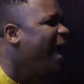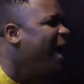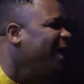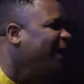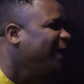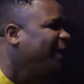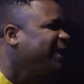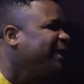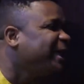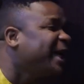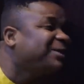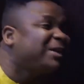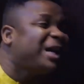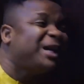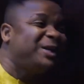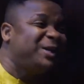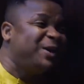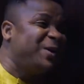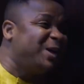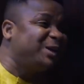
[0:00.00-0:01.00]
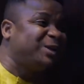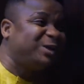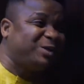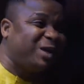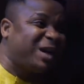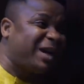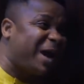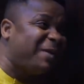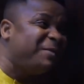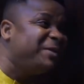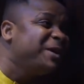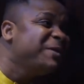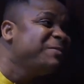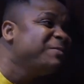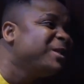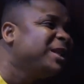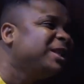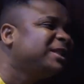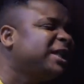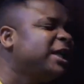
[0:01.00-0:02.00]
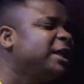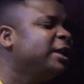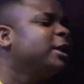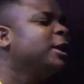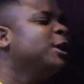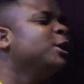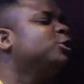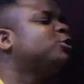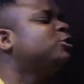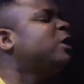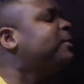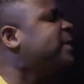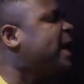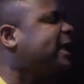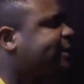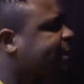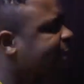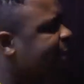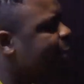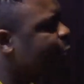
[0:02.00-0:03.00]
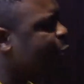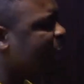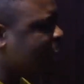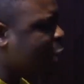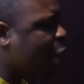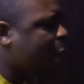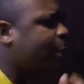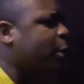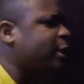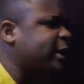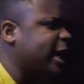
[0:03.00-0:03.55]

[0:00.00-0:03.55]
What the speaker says: Eh? That's why you don't want to talk, Abby. See, stop that thing and wake up,